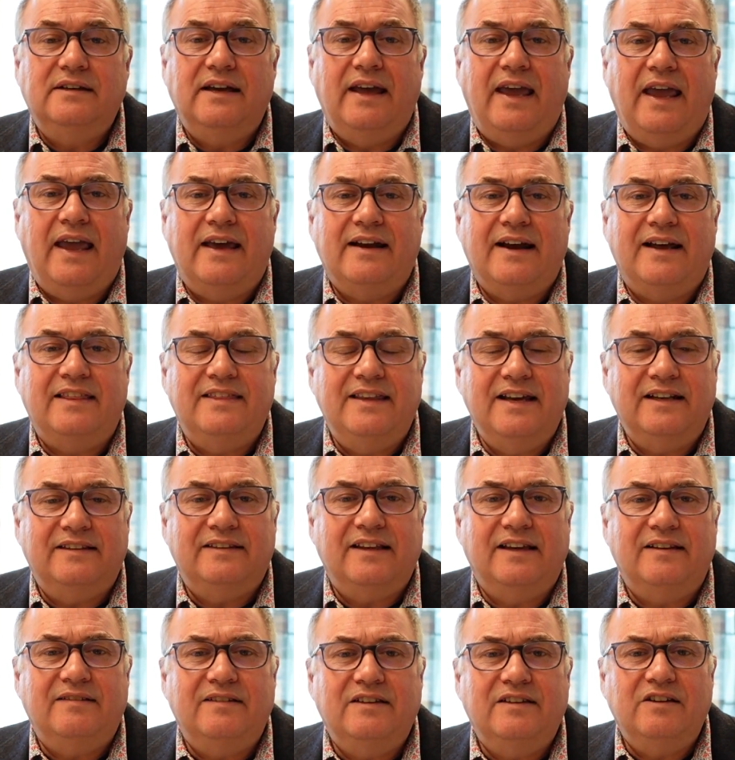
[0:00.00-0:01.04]
And I think
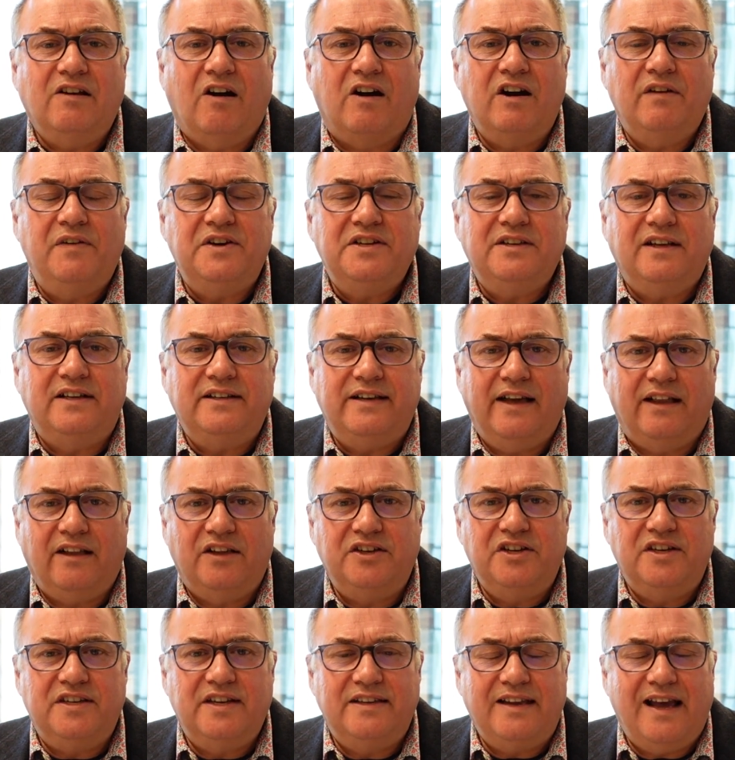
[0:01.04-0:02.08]
that artificial
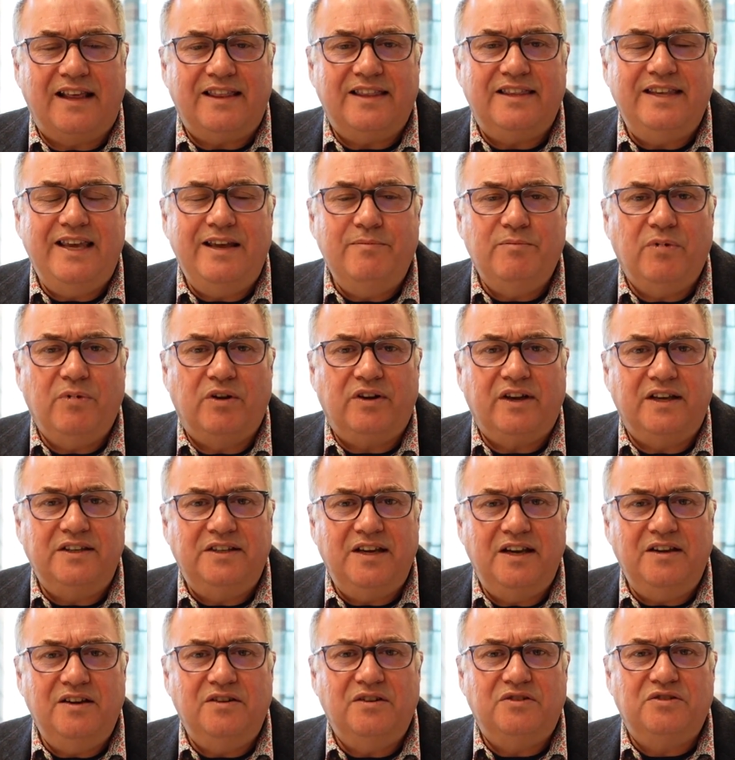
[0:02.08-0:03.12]
intelligence and that theme will
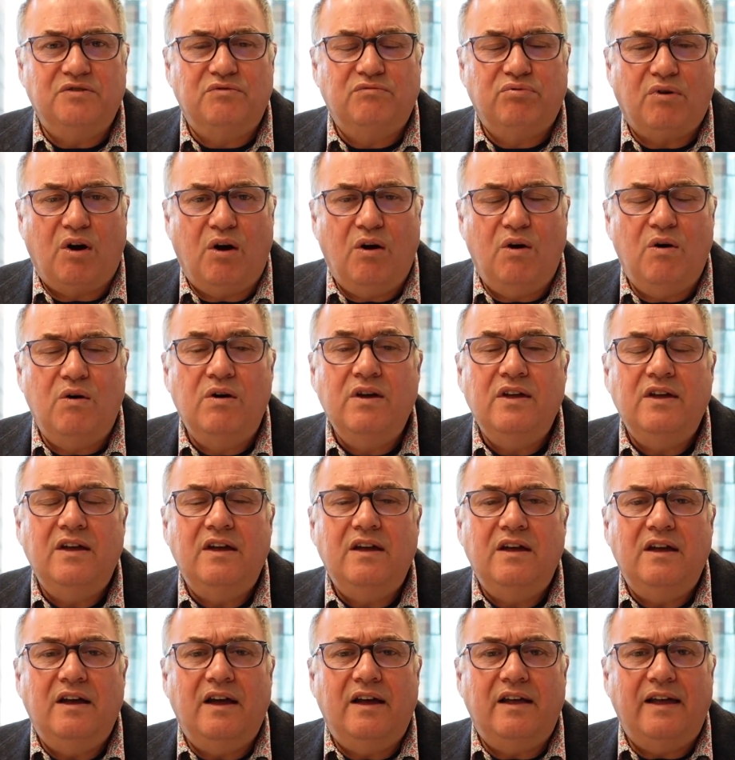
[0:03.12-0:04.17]
continue to grow
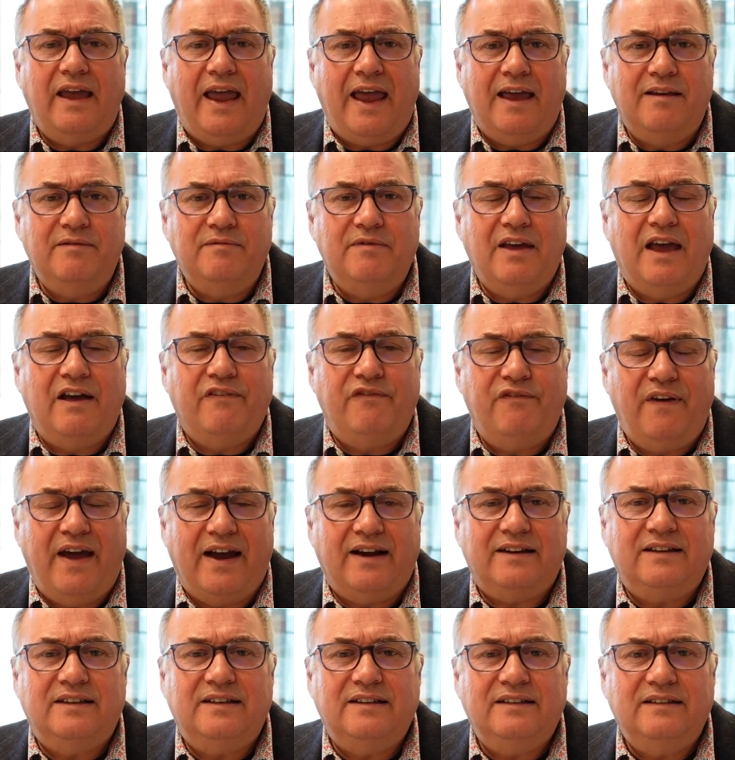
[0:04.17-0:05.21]
and
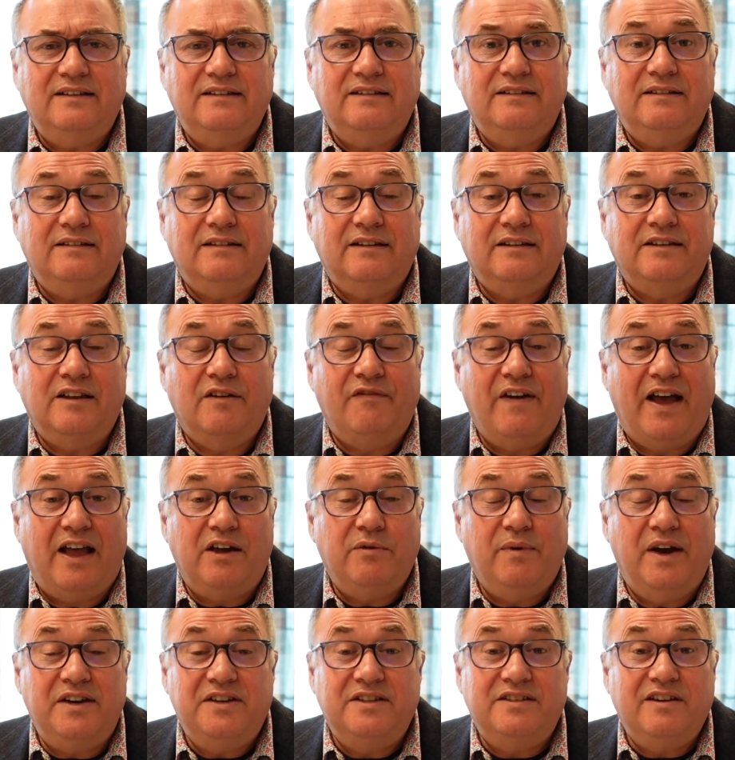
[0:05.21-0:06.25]
affect the
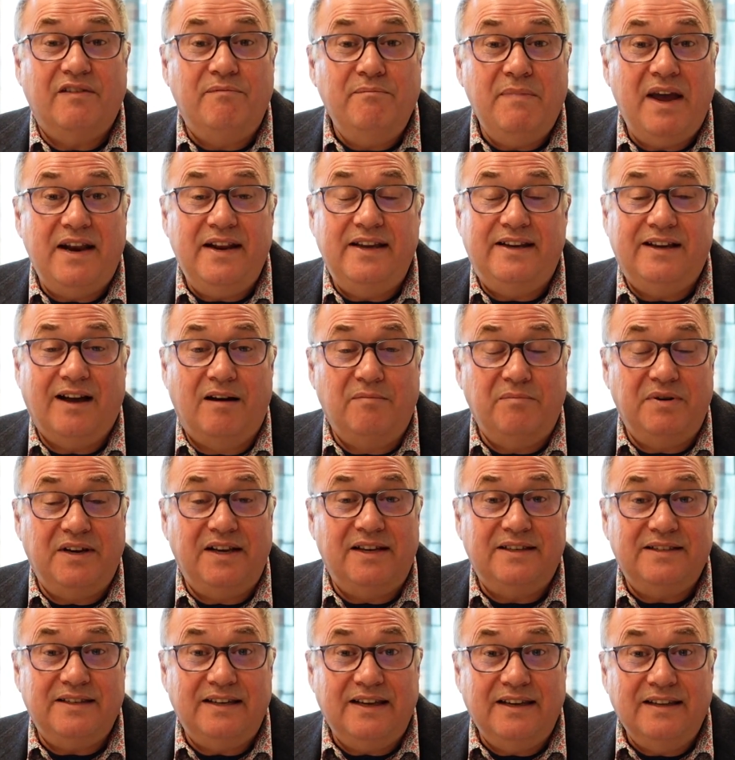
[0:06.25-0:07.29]
valuations of many
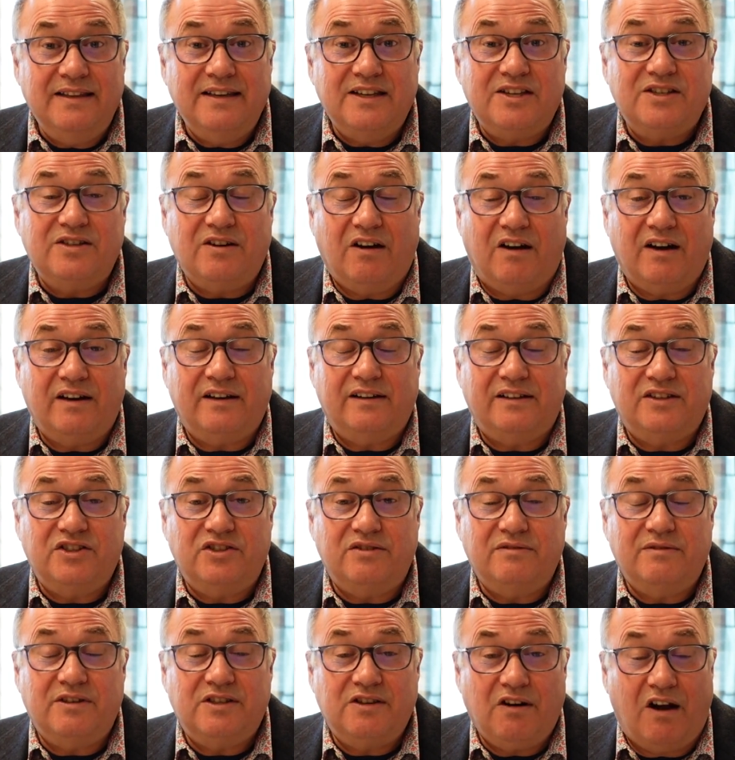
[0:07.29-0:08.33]
companies in the
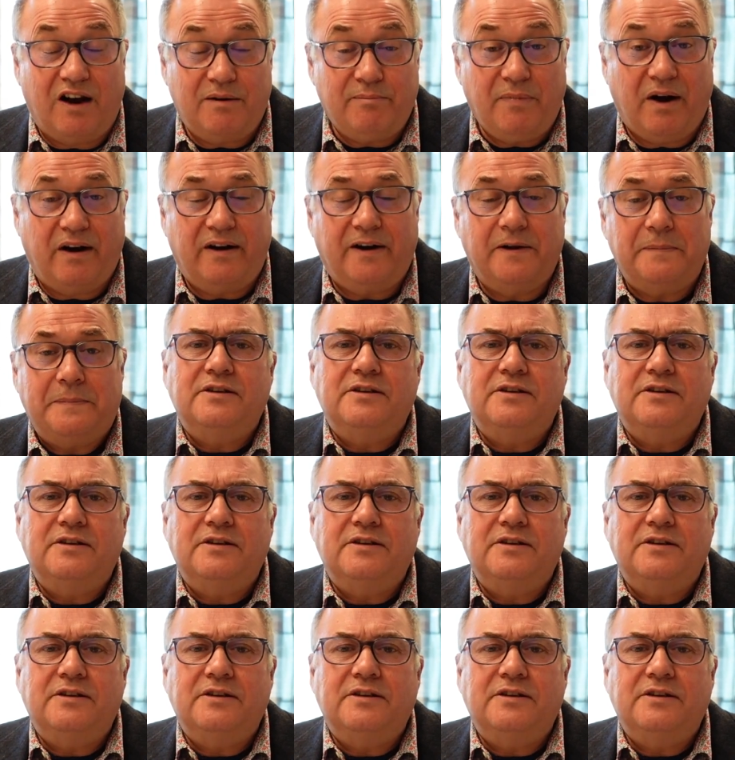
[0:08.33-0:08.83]
stock market.